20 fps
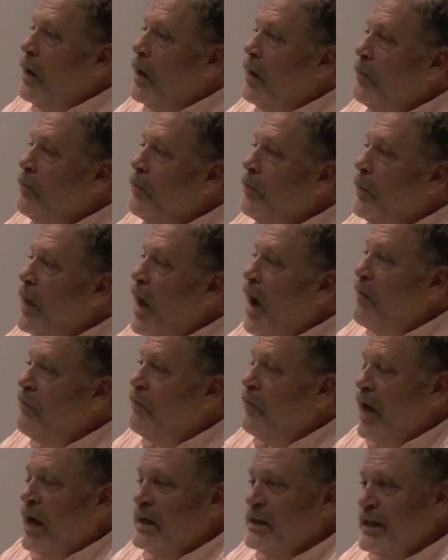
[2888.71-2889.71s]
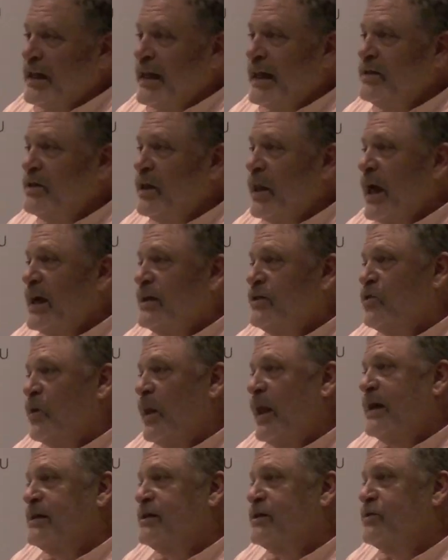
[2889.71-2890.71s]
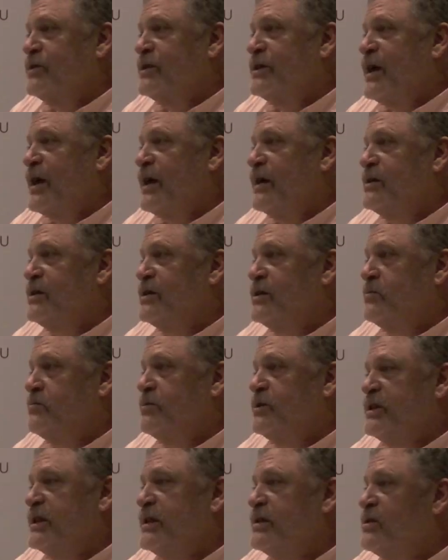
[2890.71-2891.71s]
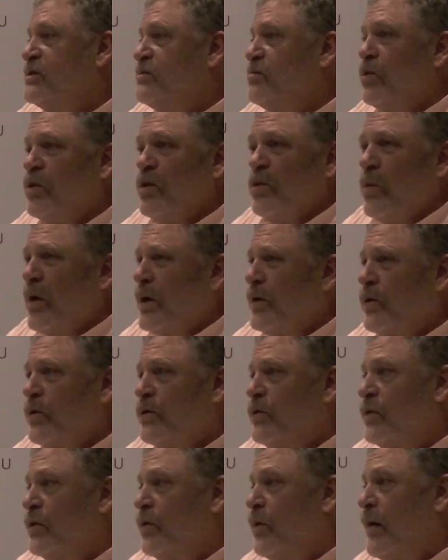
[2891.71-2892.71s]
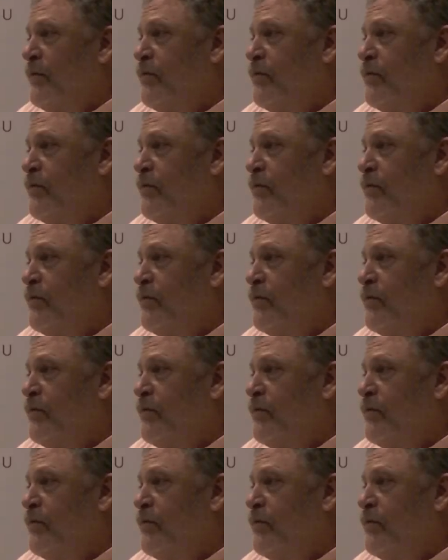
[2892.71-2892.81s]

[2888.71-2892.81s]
Um, I've, as an intellectual exercise since book one or two,